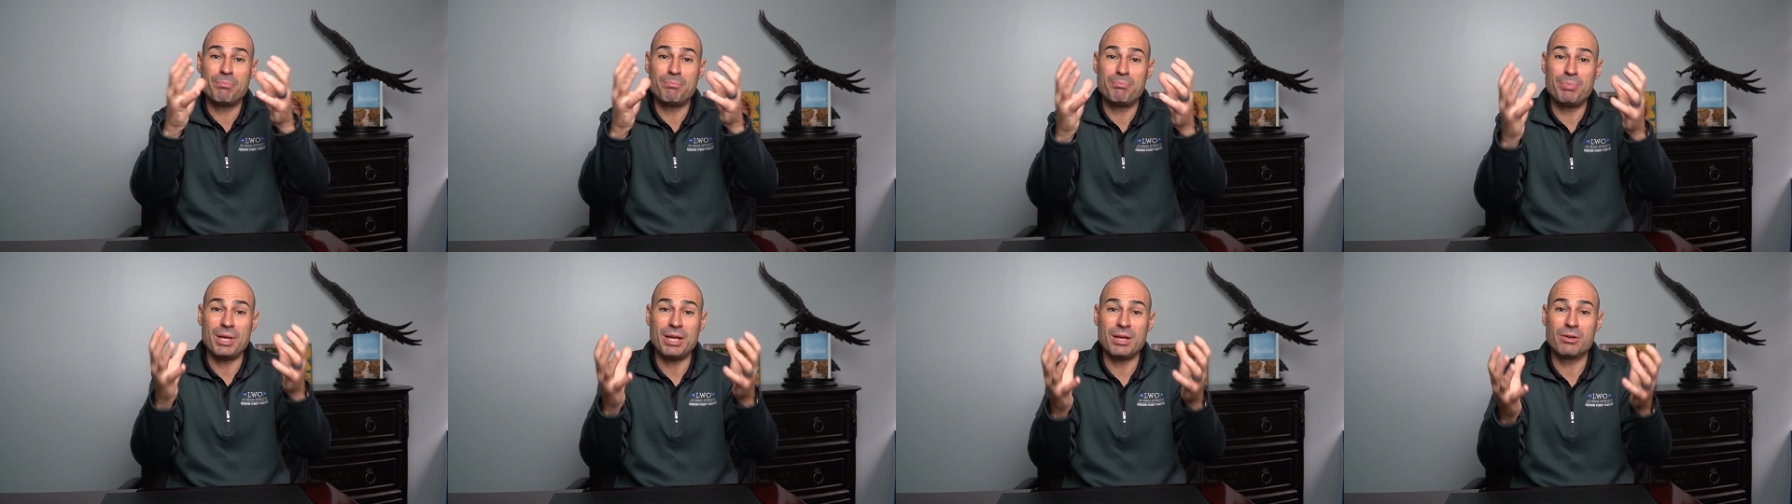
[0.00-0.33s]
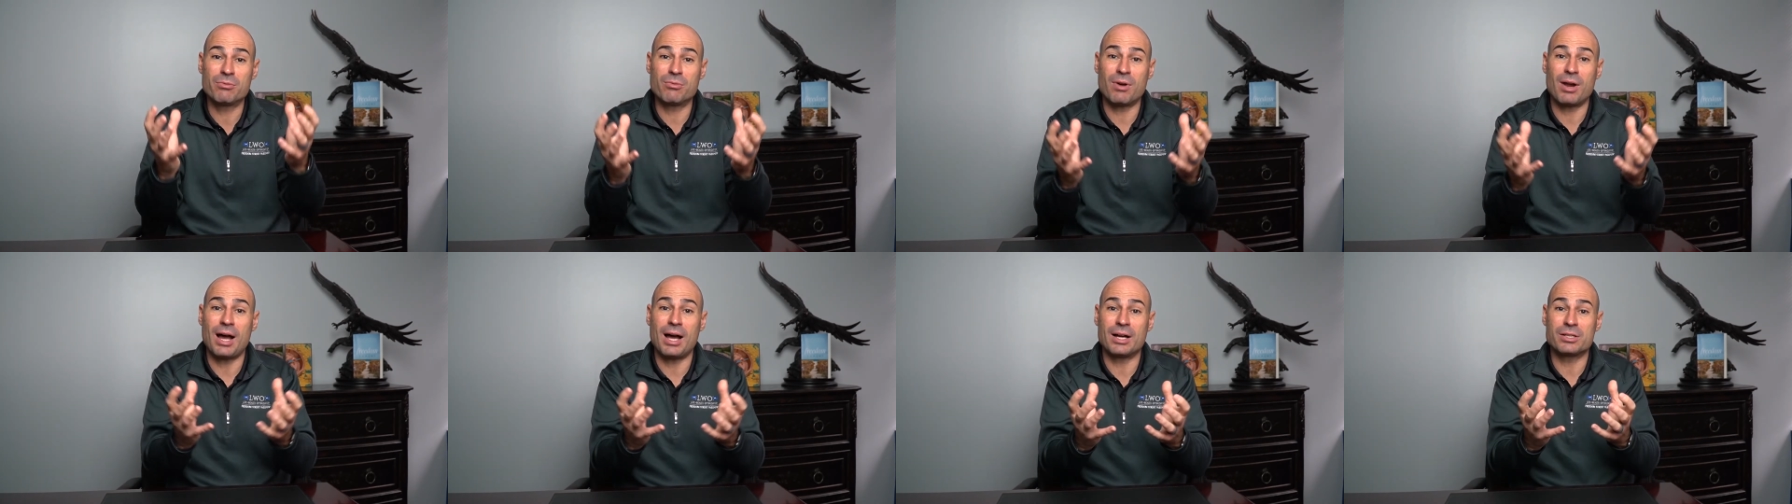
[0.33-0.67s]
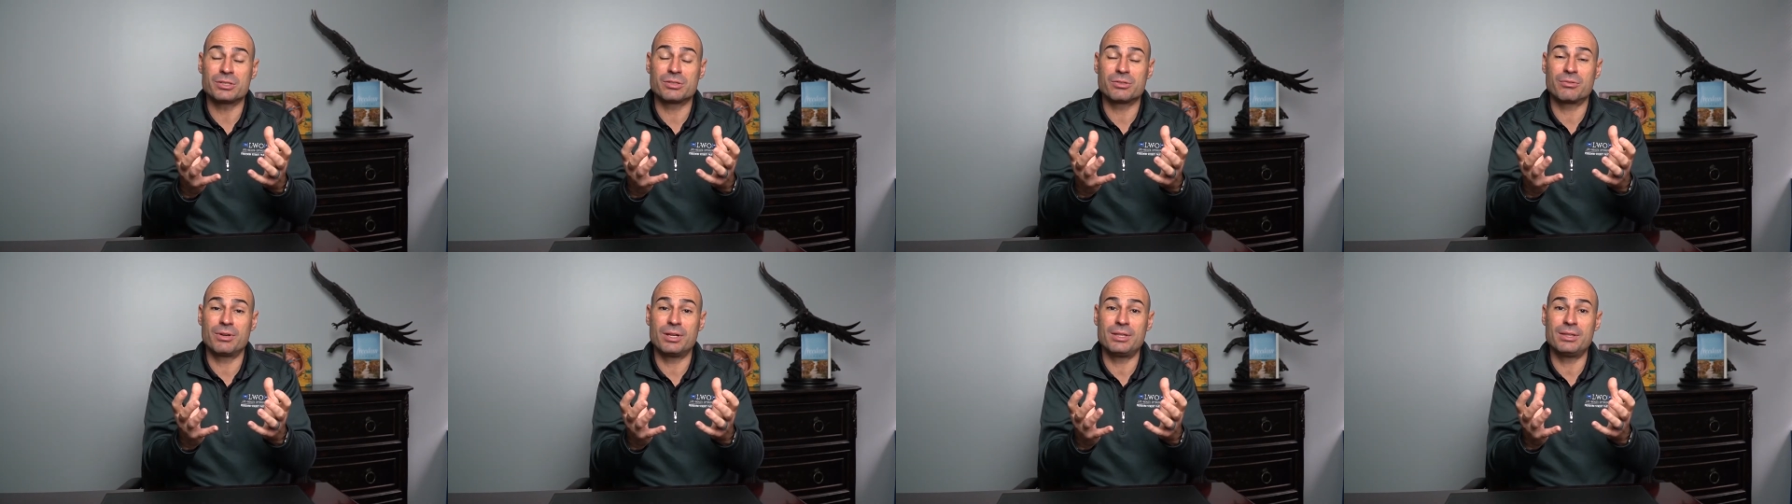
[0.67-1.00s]
big
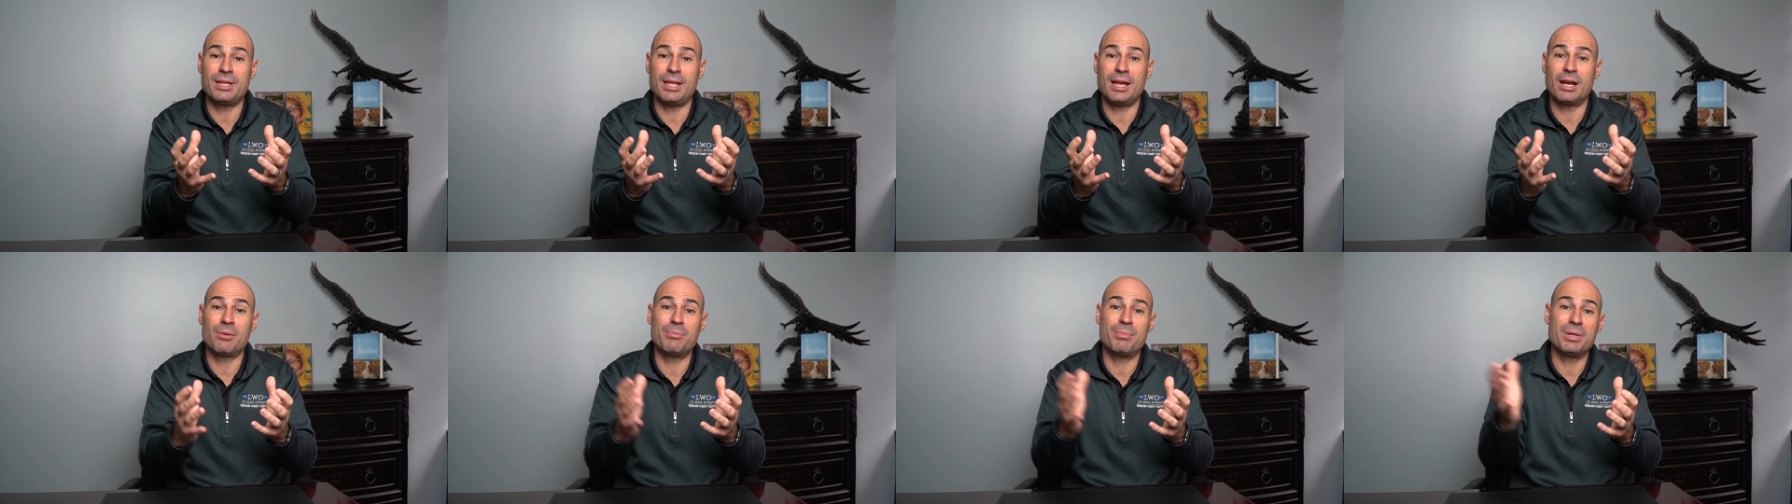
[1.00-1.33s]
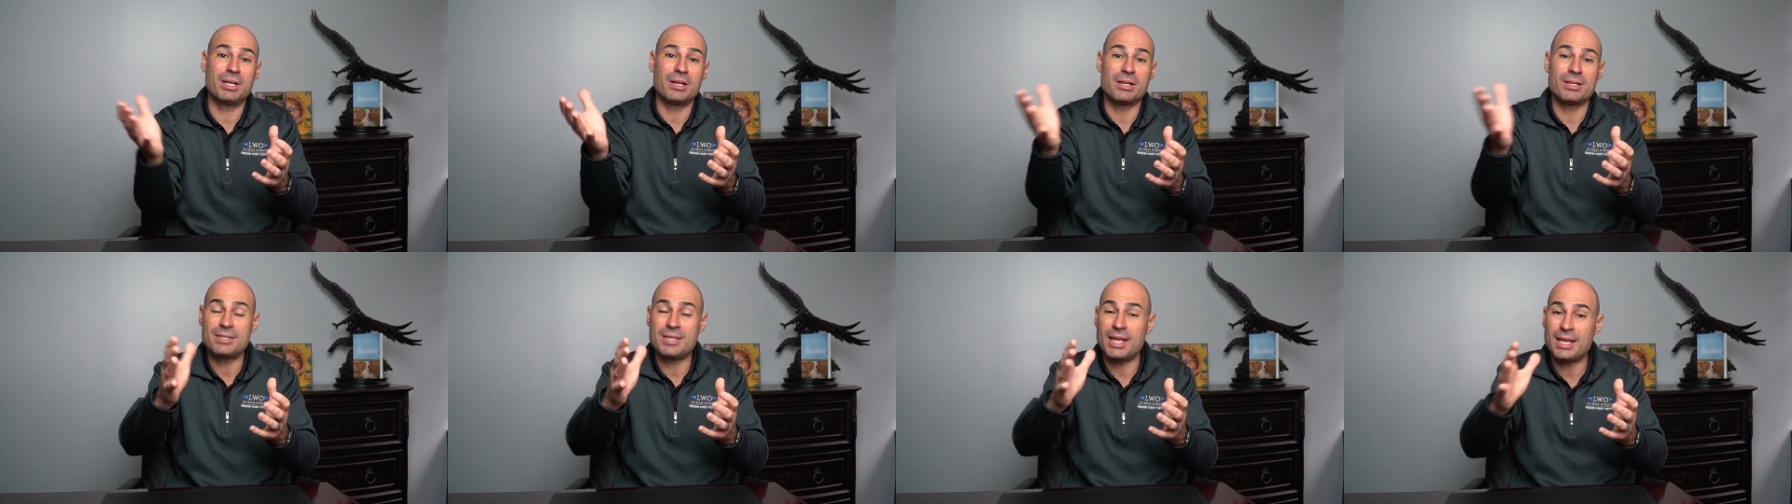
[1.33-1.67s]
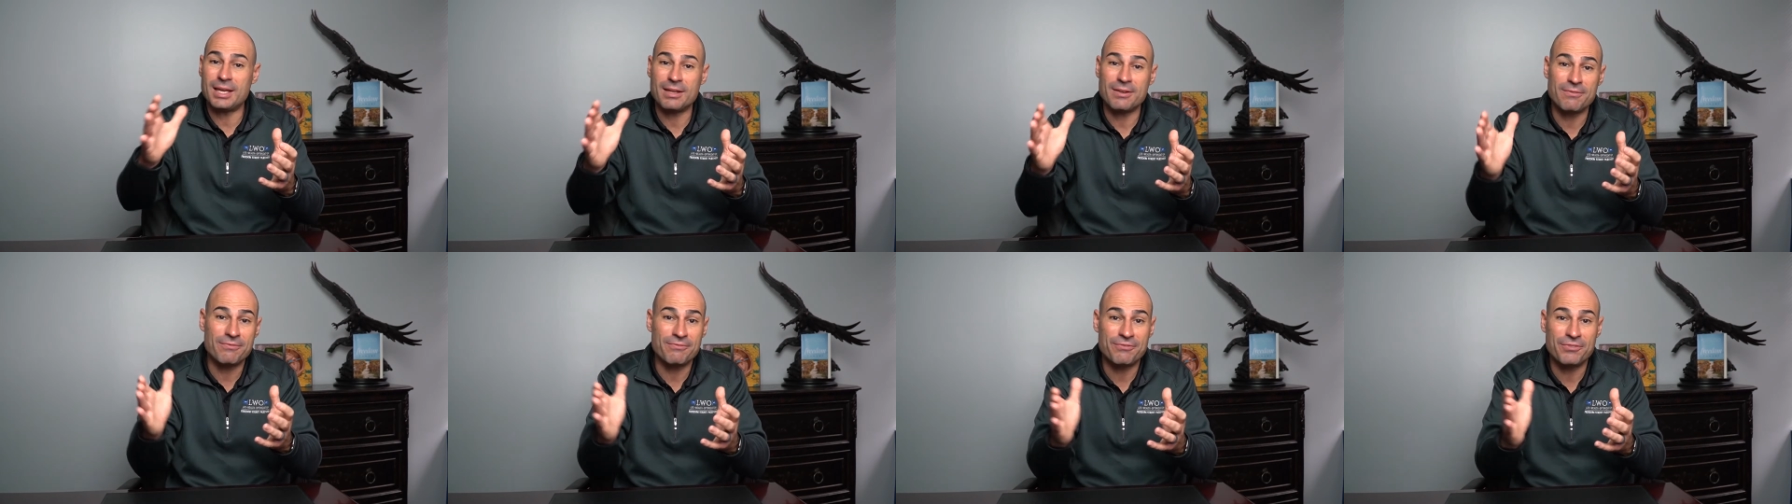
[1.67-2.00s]
rocks are in there because they
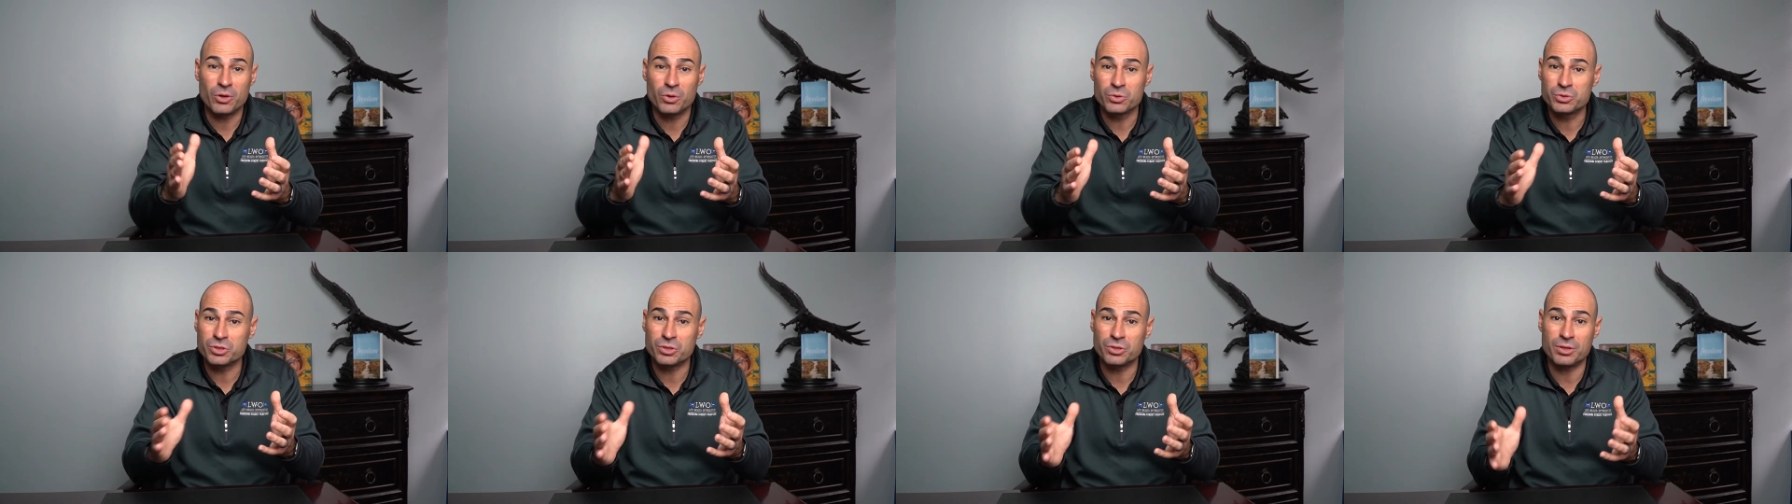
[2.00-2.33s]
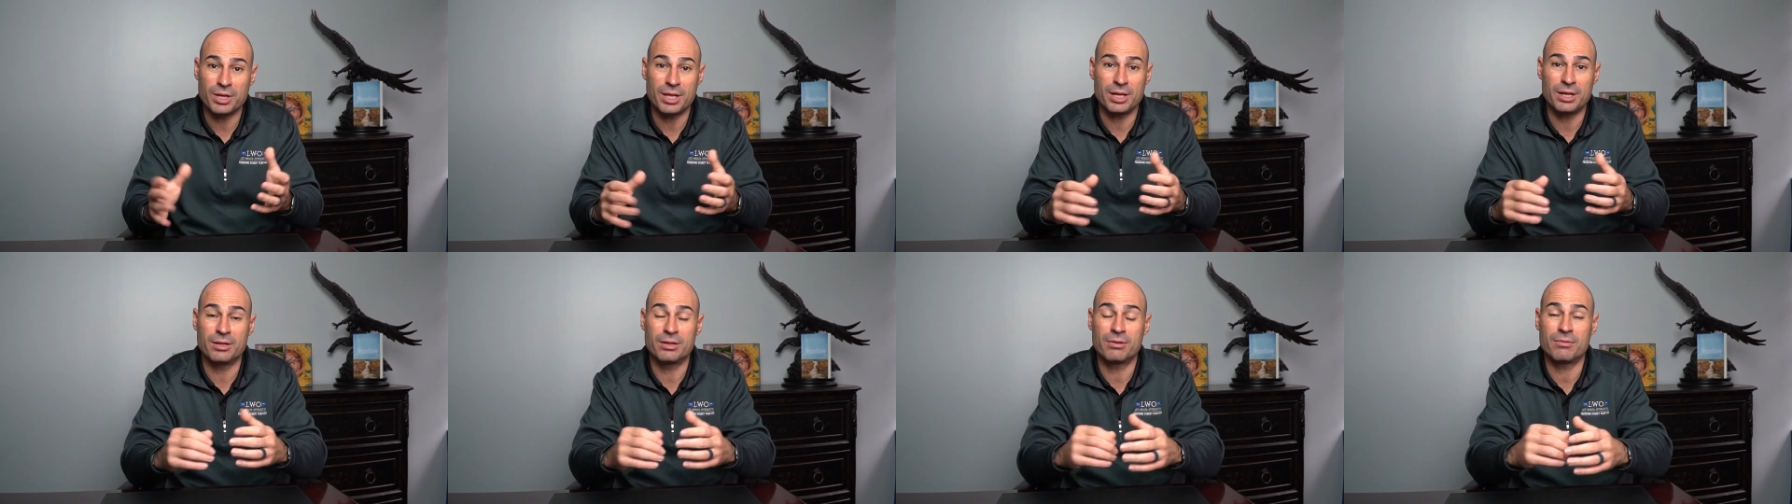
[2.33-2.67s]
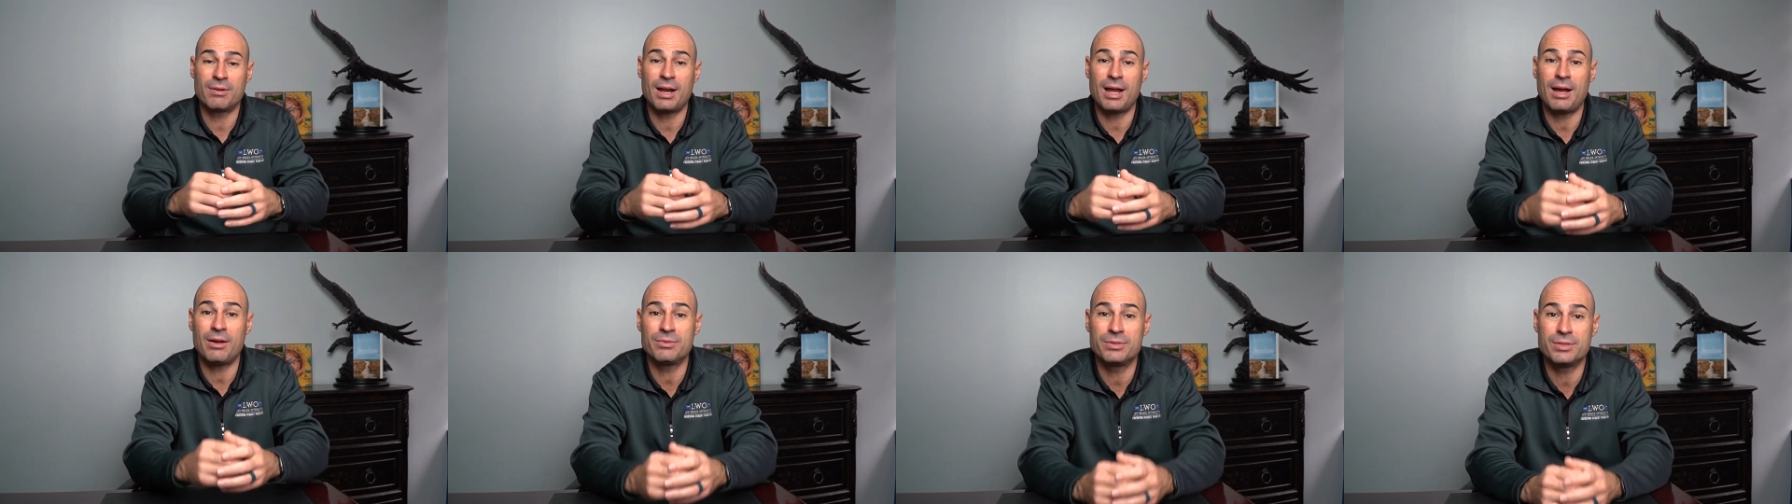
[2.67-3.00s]
can filter in and
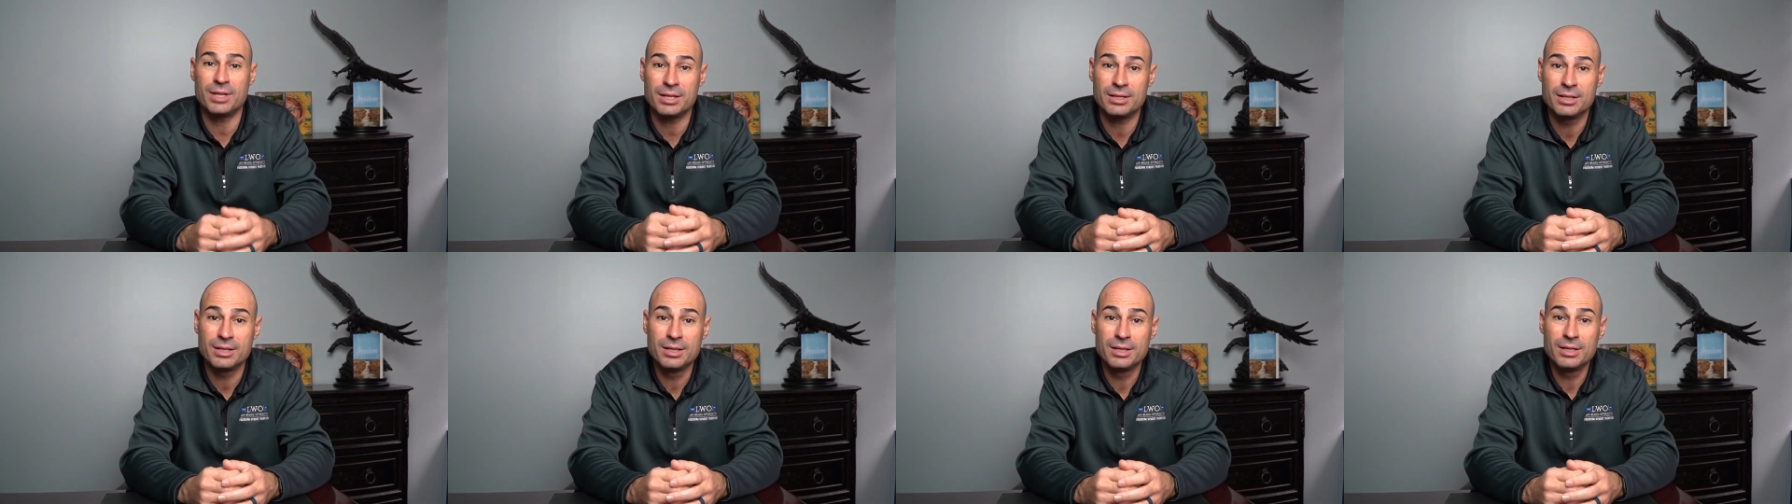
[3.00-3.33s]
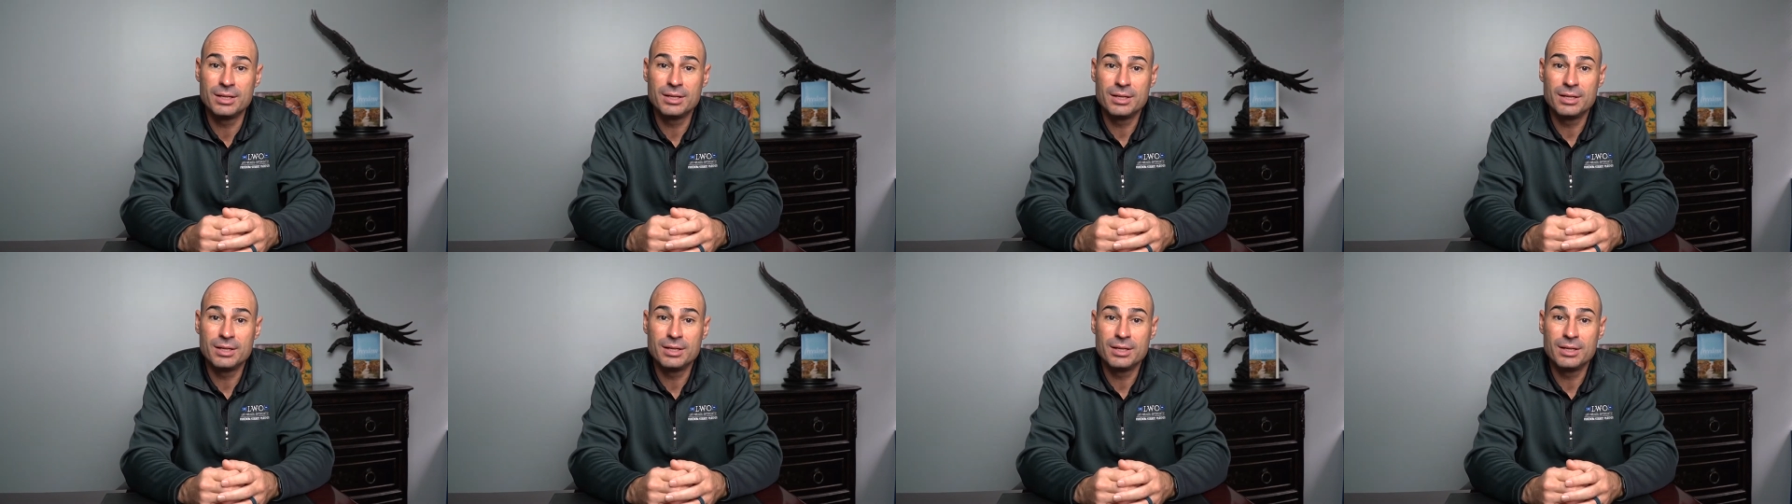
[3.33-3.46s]
around it.